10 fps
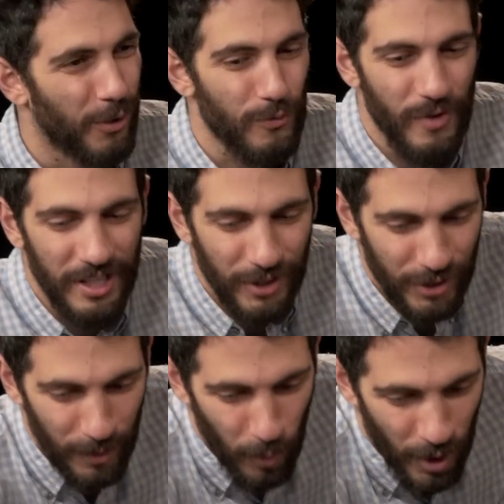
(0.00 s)
So yeah. Rich
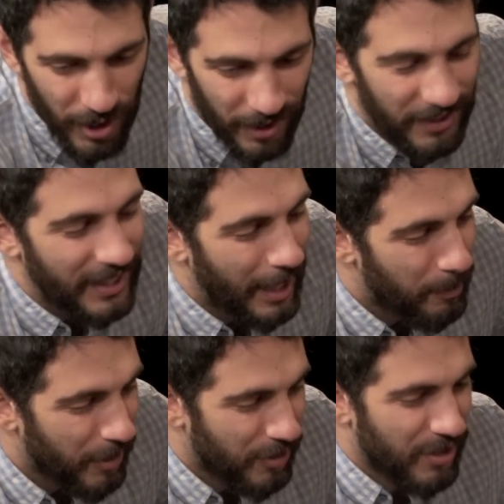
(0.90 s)
is up one nothing. Now
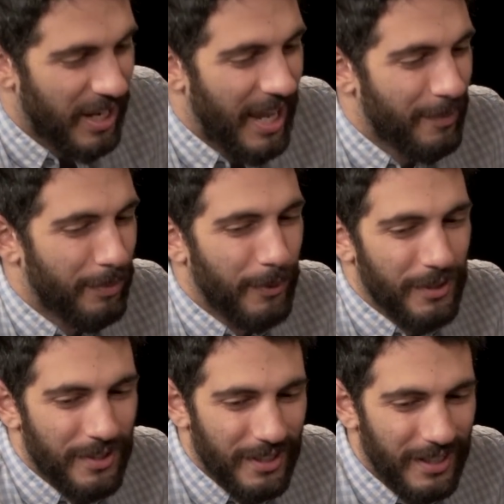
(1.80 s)
Buzz is in hand. Right,
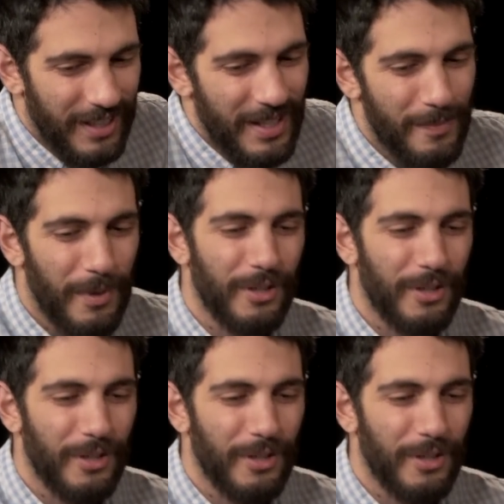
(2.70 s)
boys. Buzz is in hand.